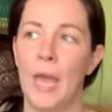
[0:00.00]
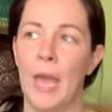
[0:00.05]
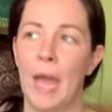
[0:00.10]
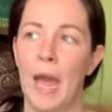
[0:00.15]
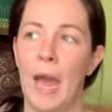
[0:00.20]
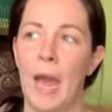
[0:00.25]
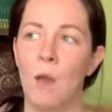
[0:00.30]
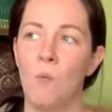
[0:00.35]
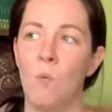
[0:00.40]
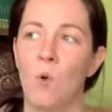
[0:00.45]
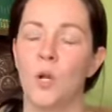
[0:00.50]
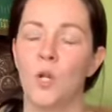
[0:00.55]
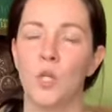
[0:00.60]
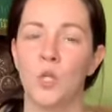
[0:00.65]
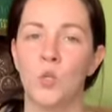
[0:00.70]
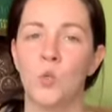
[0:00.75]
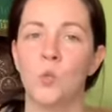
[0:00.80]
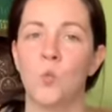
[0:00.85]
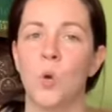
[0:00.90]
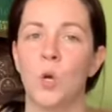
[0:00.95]
I wanted
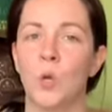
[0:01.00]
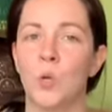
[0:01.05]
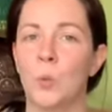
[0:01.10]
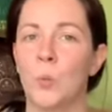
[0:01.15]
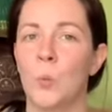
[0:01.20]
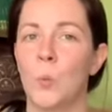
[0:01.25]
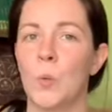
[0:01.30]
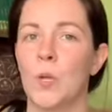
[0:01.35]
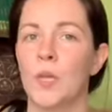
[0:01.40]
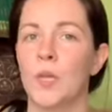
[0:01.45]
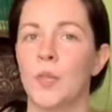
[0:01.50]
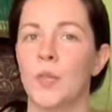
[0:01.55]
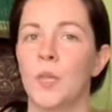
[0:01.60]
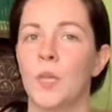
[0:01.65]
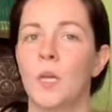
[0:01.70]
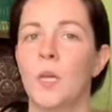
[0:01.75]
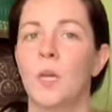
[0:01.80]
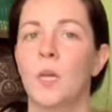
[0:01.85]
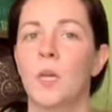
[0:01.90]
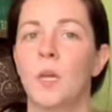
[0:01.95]
to work with
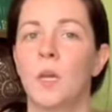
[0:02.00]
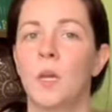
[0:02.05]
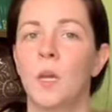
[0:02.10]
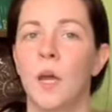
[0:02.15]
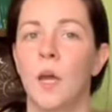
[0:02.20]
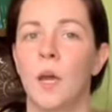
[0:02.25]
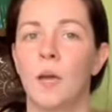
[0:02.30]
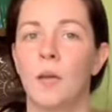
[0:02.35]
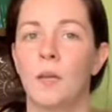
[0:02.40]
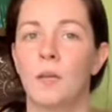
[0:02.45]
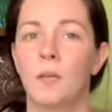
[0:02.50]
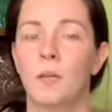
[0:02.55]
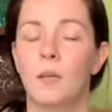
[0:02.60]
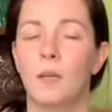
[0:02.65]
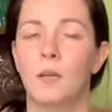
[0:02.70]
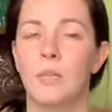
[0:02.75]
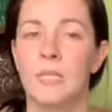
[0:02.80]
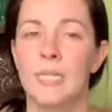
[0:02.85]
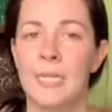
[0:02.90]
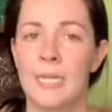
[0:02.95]

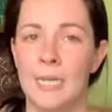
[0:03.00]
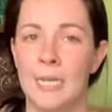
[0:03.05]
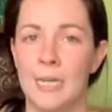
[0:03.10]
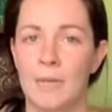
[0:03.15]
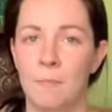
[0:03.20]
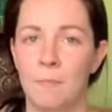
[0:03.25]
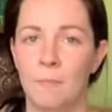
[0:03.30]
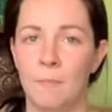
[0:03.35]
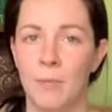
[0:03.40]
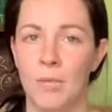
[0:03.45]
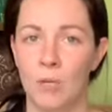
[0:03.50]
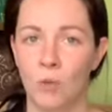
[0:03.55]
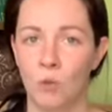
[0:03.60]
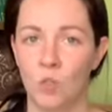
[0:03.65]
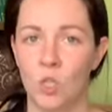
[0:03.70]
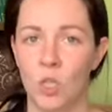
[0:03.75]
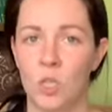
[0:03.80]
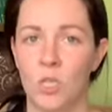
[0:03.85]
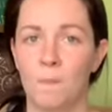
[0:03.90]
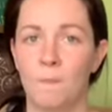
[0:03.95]
deity
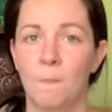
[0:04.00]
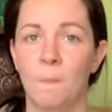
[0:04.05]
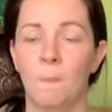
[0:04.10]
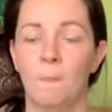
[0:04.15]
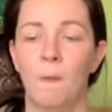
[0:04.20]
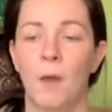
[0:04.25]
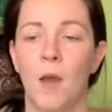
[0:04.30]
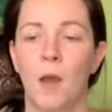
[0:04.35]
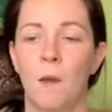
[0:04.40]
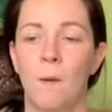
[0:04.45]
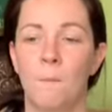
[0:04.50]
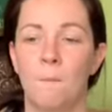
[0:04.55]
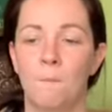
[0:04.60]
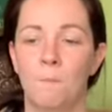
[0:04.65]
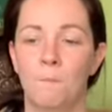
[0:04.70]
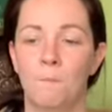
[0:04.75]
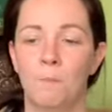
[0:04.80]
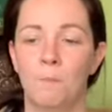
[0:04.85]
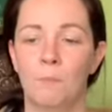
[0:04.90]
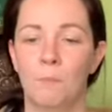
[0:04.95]
energy
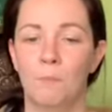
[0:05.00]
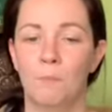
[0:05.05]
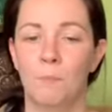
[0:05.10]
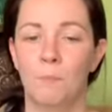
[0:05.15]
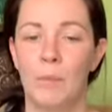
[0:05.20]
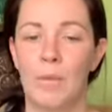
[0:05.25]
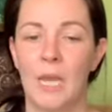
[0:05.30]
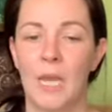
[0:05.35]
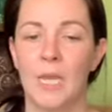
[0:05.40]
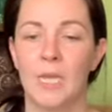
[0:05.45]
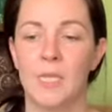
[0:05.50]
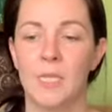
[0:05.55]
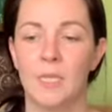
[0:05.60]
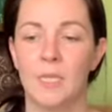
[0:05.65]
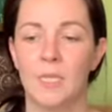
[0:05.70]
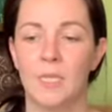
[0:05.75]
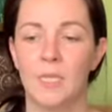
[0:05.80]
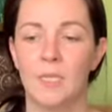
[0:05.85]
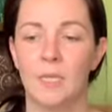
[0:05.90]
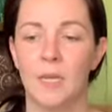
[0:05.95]

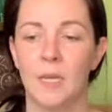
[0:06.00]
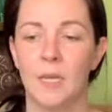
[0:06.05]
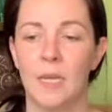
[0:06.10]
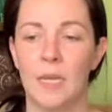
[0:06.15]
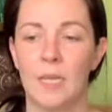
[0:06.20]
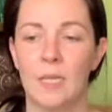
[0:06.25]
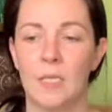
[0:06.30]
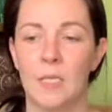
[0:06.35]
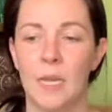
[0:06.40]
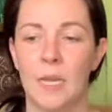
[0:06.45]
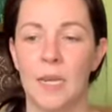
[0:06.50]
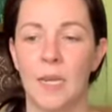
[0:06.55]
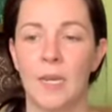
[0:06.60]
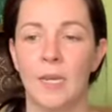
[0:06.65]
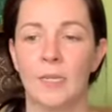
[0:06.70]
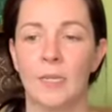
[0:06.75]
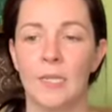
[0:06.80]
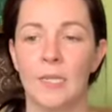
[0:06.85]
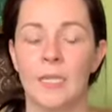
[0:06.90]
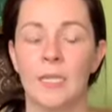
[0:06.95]
because
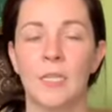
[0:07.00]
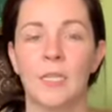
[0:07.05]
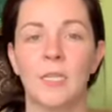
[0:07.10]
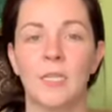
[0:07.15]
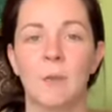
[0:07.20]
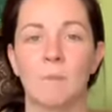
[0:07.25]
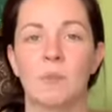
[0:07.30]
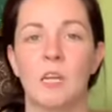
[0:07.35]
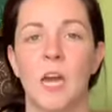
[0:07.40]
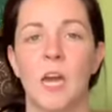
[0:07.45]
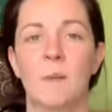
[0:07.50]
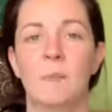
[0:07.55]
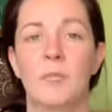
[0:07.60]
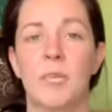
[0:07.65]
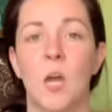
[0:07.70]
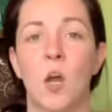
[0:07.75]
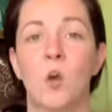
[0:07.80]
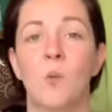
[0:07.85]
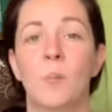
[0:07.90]
it can sometimes help